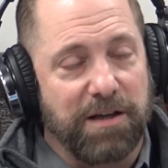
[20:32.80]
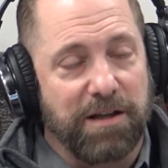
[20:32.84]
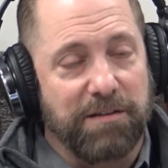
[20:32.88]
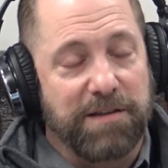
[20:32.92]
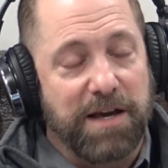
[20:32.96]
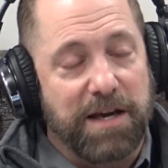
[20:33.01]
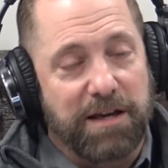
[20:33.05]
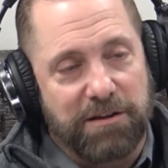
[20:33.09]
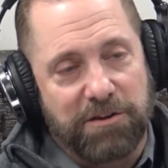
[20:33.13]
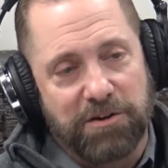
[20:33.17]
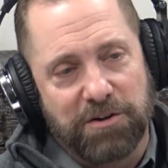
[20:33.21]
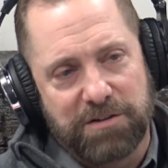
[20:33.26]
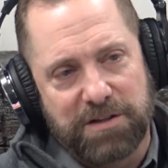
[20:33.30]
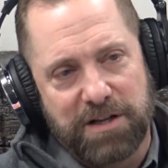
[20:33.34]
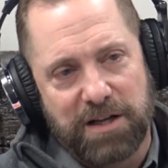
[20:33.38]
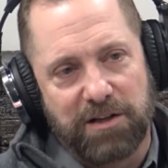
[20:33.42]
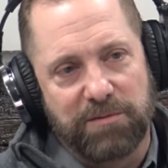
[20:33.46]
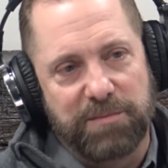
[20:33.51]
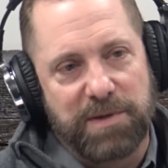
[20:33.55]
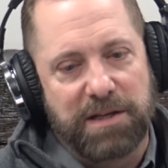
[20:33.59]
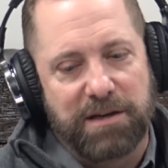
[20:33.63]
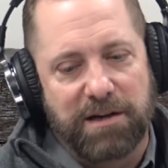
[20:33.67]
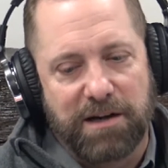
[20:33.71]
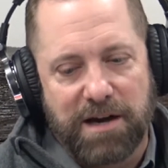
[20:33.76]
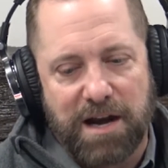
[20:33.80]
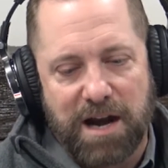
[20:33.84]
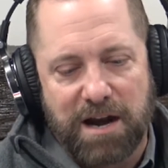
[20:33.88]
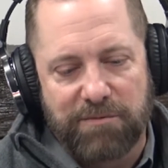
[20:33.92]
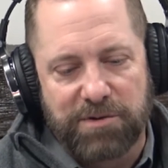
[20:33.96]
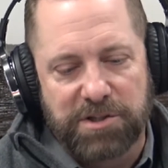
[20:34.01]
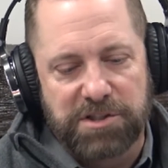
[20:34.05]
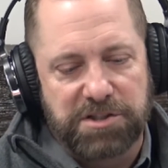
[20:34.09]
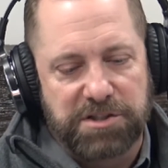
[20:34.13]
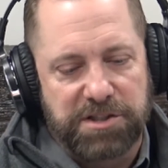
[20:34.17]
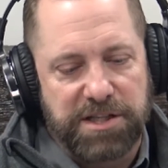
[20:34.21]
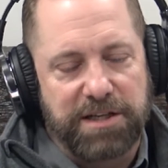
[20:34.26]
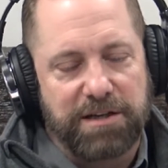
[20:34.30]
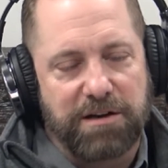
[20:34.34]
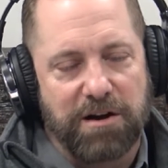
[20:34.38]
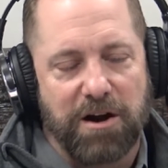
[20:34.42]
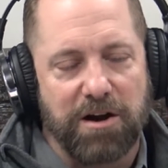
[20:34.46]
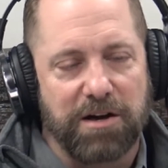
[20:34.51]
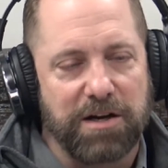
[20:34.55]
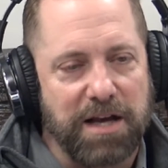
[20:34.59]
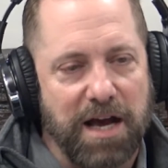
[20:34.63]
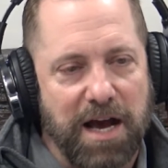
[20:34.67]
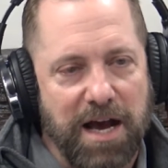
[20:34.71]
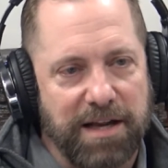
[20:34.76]
And you're telling me that an average
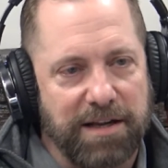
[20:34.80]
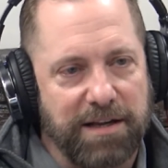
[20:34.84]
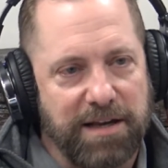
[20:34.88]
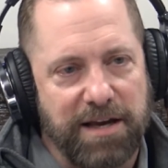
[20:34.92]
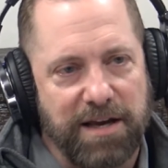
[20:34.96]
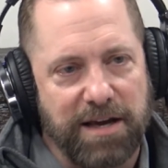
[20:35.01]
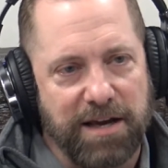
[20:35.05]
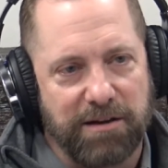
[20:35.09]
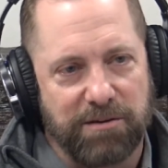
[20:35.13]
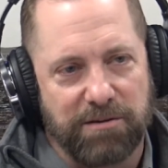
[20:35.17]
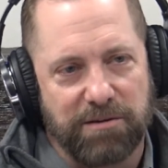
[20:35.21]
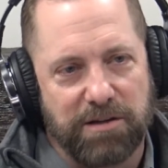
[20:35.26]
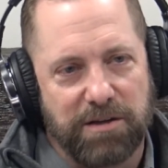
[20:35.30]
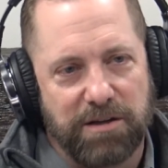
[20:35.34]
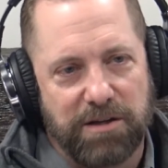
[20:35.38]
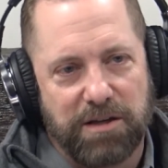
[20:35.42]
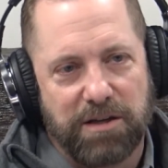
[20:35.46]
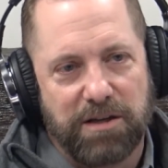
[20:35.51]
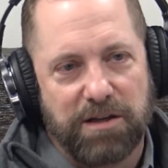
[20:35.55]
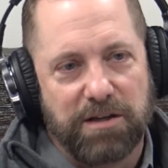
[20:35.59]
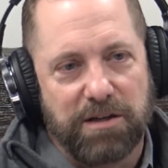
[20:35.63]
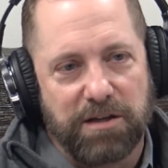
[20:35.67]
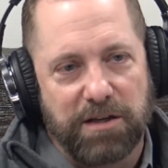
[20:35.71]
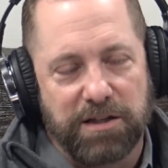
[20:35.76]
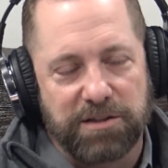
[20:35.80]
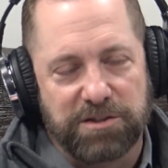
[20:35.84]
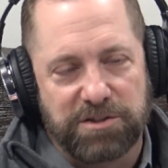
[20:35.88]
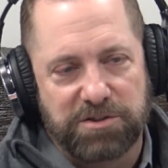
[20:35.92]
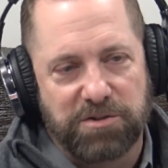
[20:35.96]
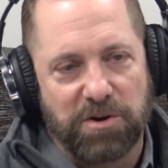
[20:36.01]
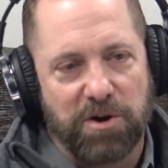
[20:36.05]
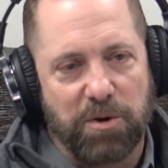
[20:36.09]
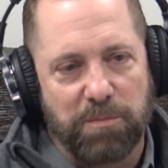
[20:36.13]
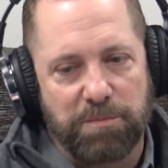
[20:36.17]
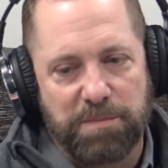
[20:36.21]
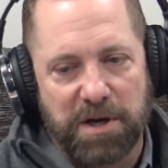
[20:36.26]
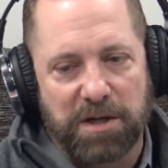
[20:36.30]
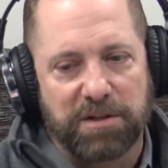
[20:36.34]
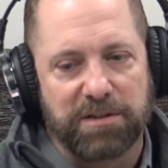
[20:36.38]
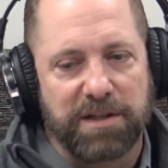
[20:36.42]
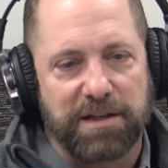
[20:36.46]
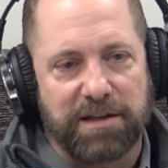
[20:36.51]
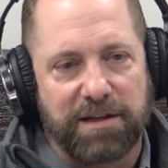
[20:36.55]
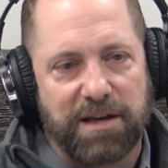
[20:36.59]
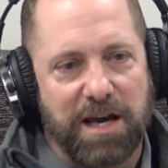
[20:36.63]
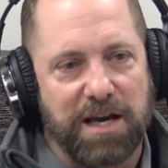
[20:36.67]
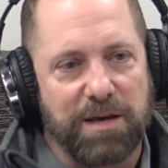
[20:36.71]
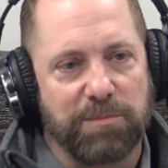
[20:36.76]
C-card guy can't install Belden
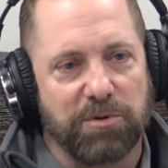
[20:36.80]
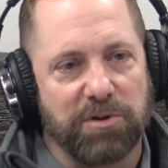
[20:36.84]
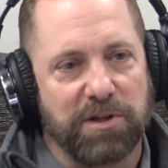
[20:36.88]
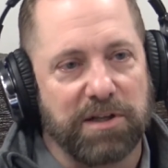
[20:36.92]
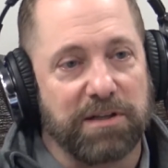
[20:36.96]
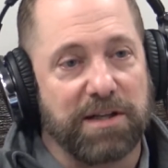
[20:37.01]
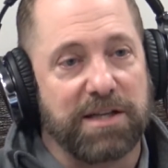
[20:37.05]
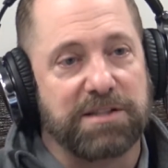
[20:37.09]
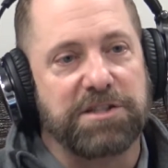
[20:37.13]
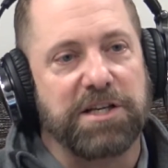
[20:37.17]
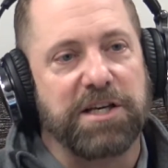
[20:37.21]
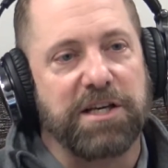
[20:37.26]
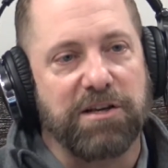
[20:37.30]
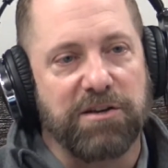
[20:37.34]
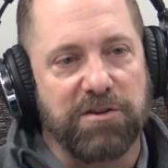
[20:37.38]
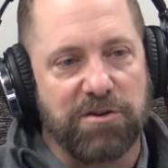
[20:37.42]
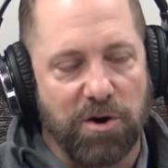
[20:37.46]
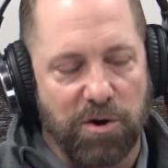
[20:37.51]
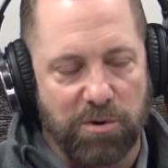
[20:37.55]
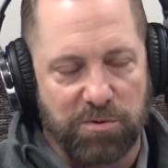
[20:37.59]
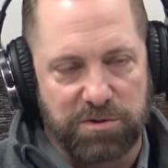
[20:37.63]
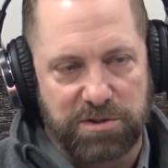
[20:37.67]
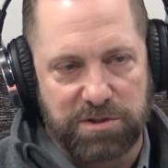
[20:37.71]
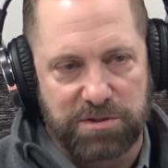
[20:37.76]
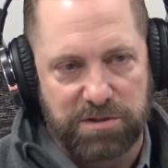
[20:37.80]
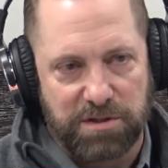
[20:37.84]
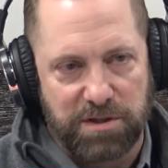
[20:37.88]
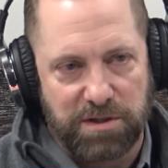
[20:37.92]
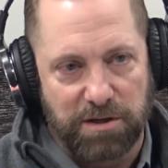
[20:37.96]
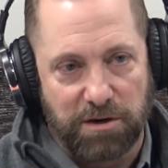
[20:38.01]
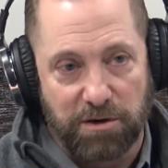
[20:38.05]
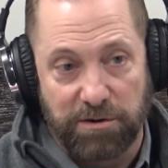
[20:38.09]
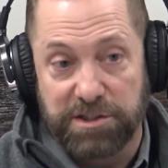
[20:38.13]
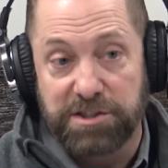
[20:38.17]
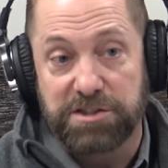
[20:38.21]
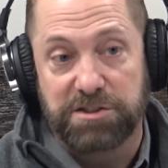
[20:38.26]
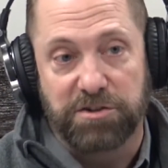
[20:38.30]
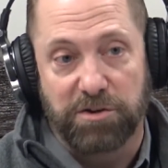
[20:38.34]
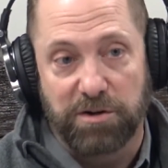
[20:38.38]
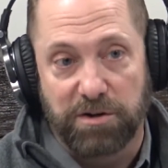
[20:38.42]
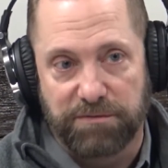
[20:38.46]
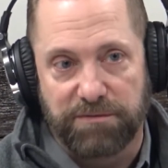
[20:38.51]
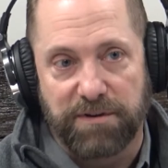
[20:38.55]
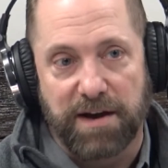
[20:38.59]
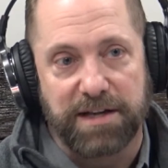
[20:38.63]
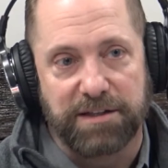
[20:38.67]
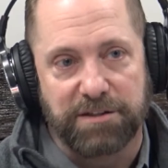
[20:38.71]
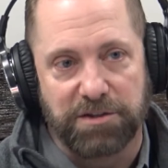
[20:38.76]
cable unless he knows or he's
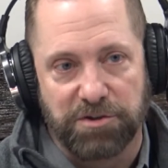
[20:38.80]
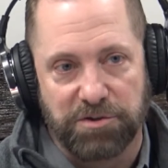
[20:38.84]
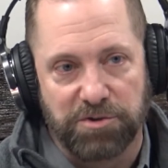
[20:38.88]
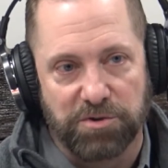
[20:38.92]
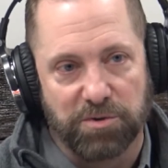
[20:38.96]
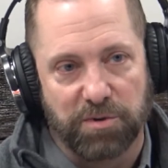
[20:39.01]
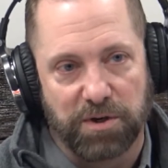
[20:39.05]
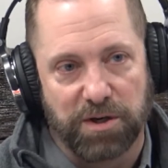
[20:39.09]
certified to do it.